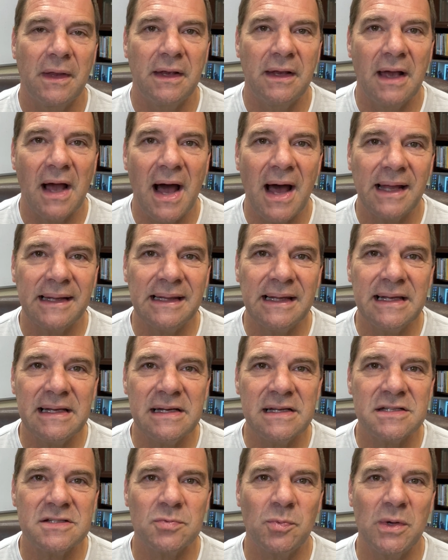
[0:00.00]

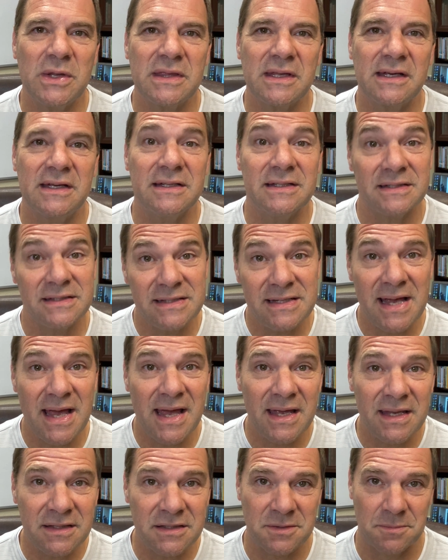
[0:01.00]
godliness with
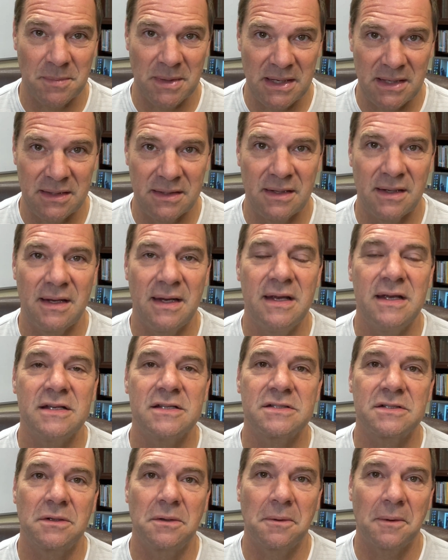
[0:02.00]
contentment
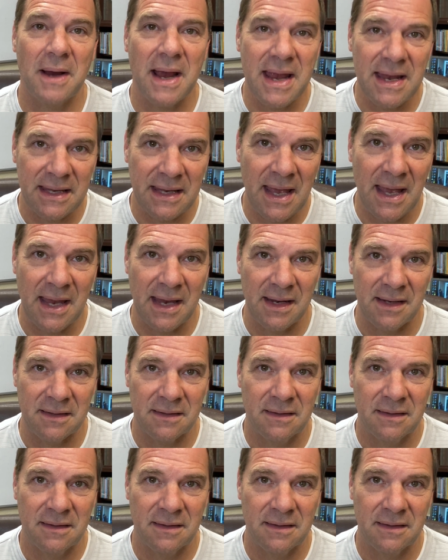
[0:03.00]
is great gain.